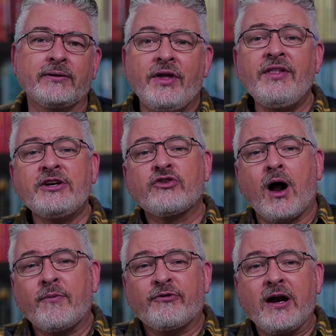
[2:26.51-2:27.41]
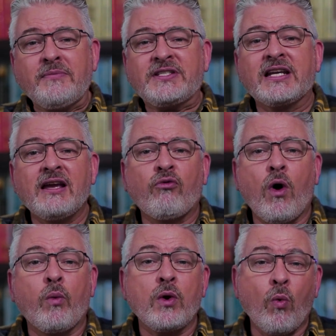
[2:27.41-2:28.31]
Then they drop frames to give
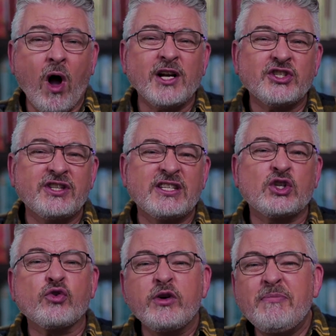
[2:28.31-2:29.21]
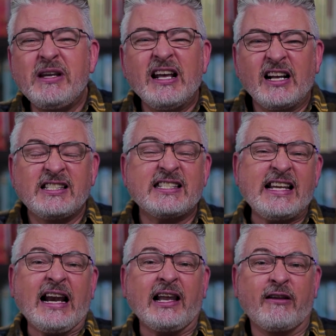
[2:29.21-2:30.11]
what we watch this creepy and
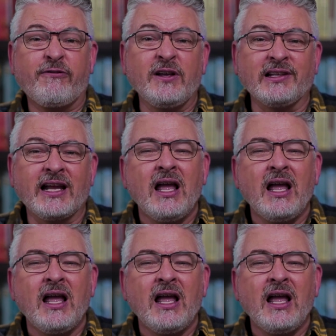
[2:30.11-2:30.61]
unsettling feeling.